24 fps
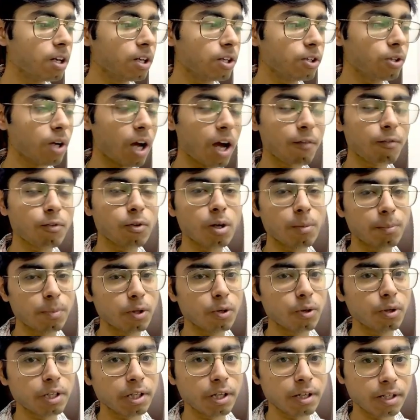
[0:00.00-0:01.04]
you have to
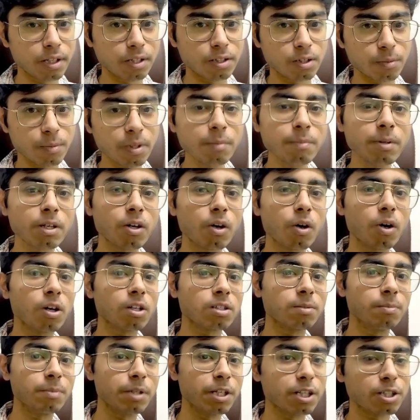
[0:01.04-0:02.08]
upload your resume
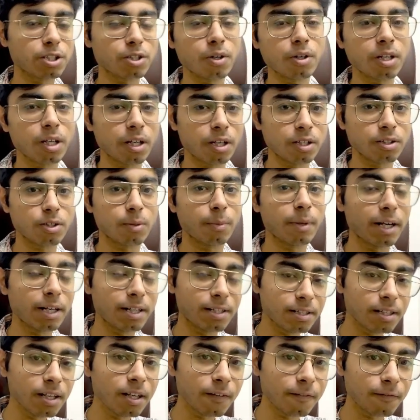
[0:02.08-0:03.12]
because based on your resume
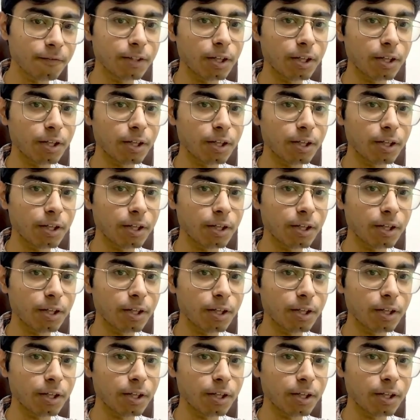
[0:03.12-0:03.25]
itself,